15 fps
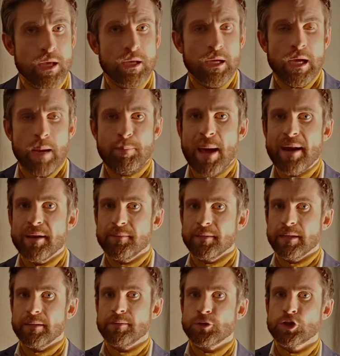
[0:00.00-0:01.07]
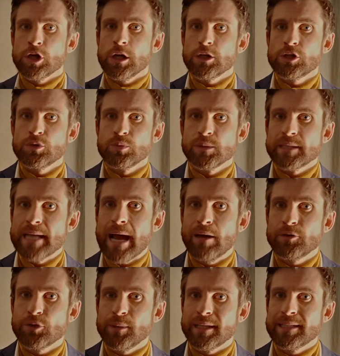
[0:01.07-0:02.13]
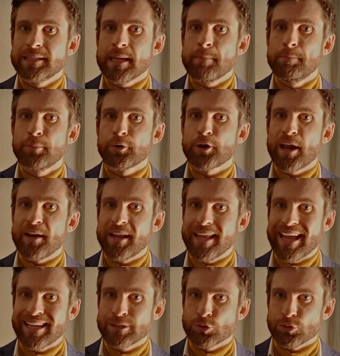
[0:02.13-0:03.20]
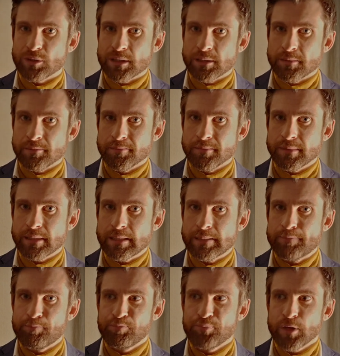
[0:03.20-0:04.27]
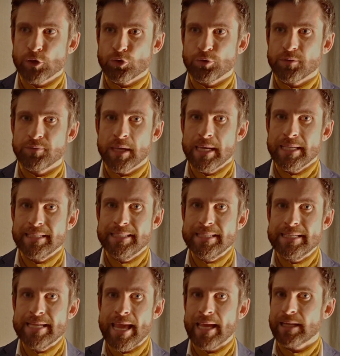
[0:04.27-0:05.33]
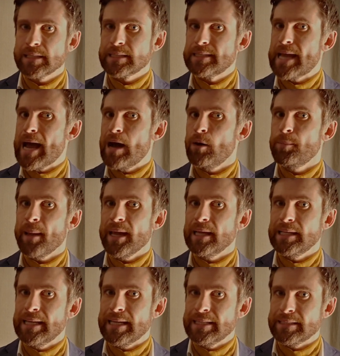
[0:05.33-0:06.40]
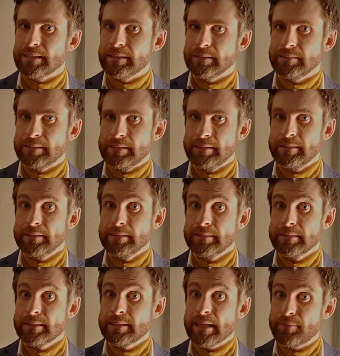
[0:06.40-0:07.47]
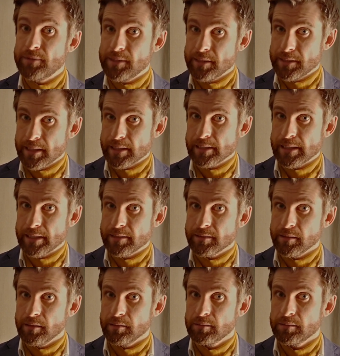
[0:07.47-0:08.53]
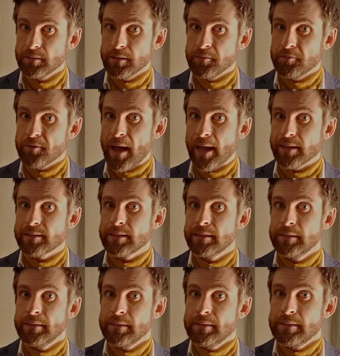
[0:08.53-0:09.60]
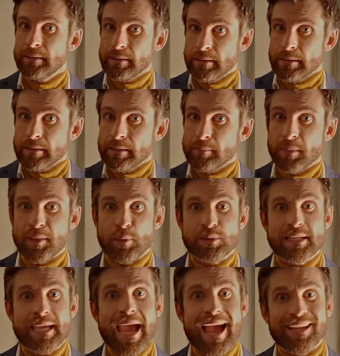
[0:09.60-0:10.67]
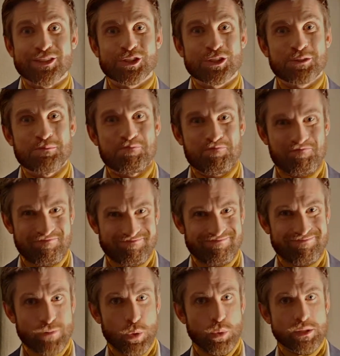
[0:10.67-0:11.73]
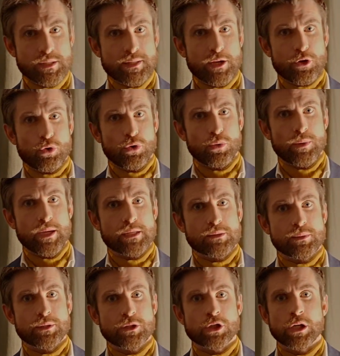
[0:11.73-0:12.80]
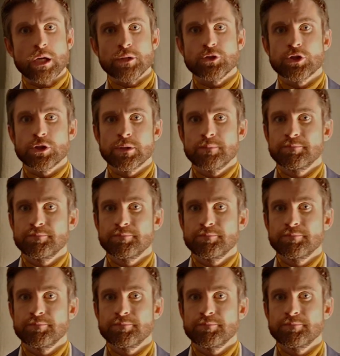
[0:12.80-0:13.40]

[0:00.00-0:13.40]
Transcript: Apparently, the church was now doing temporary exorcisms, a sort of dehex now, pay later. 70 days later, in fact. But there was a catch. Wasn't there always with the church?